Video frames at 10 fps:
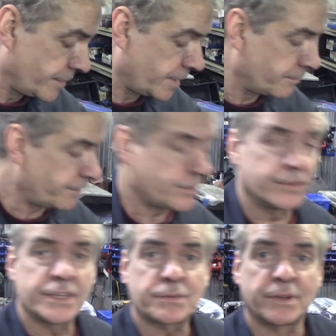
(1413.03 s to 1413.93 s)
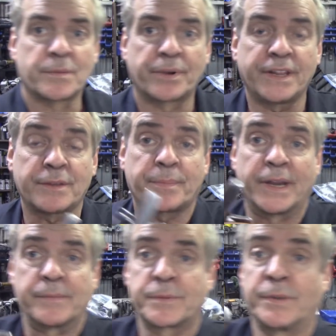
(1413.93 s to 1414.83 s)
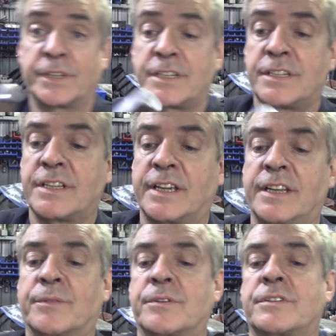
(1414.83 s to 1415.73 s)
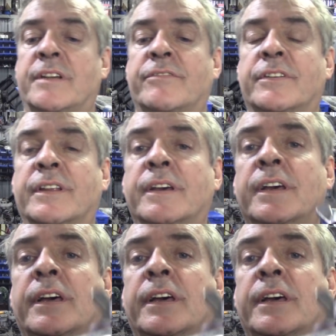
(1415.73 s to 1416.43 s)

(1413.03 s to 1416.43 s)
We've done this with the breather pipes, but this is taking it one step further.